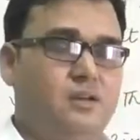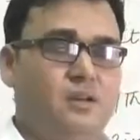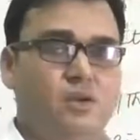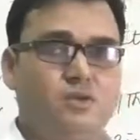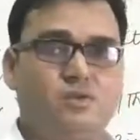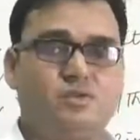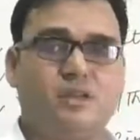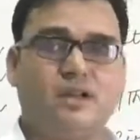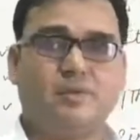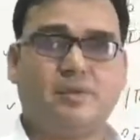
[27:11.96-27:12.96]
notes
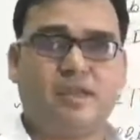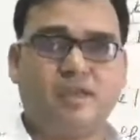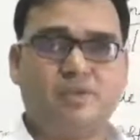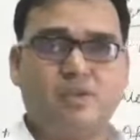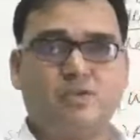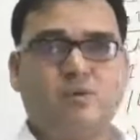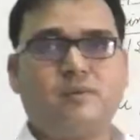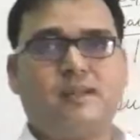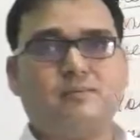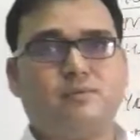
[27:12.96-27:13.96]
that I'm giving you on
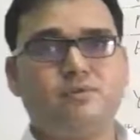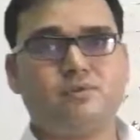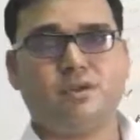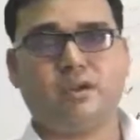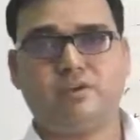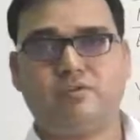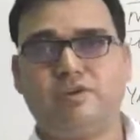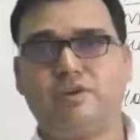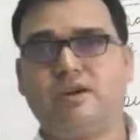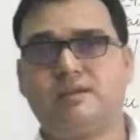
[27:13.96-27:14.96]
plywood in your
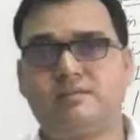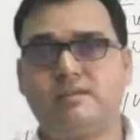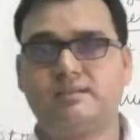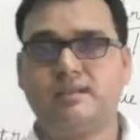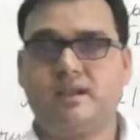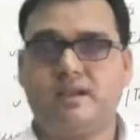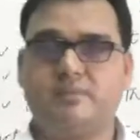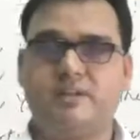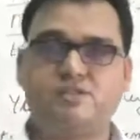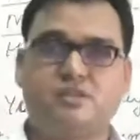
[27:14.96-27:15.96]
video classes and
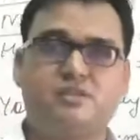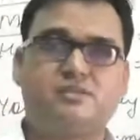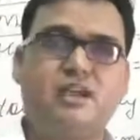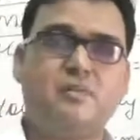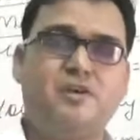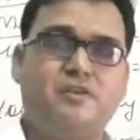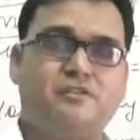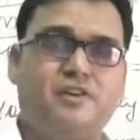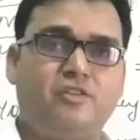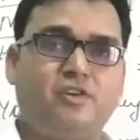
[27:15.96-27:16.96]
mention the same in a
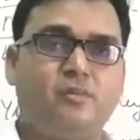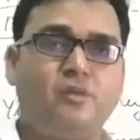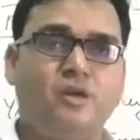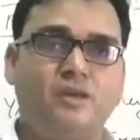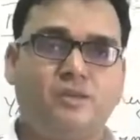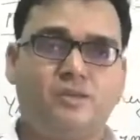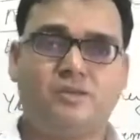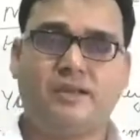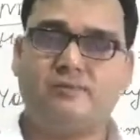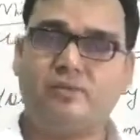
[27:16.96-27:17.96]
FAIR notebook. The
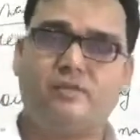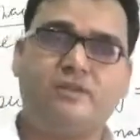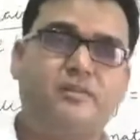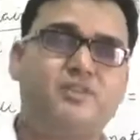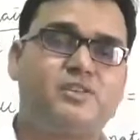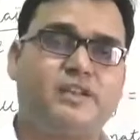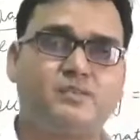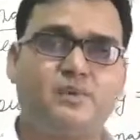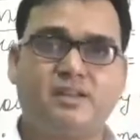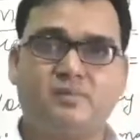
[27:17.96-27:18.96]
same would or will be
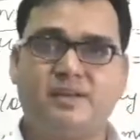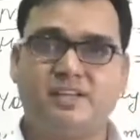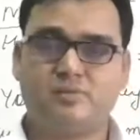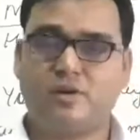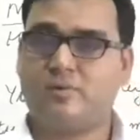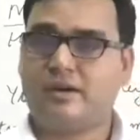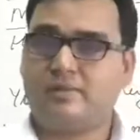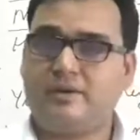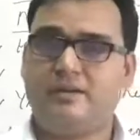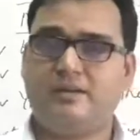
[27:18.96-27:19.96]
checked by the management or by
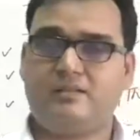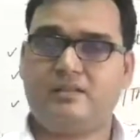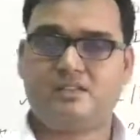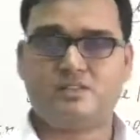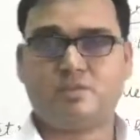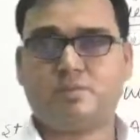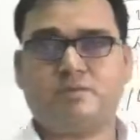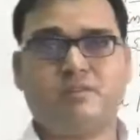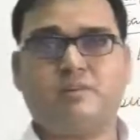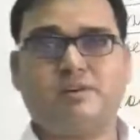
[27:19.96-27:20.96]
me. There is no
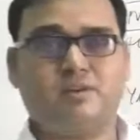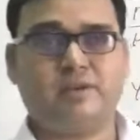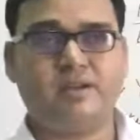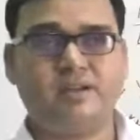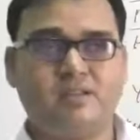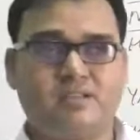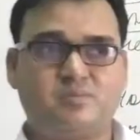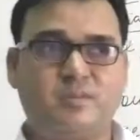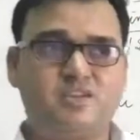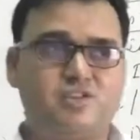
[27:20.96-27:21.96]
problem about it. Okay, just
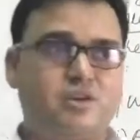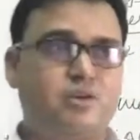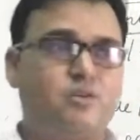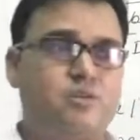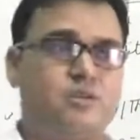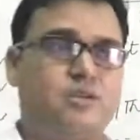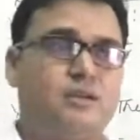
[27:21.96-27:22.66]
mention notes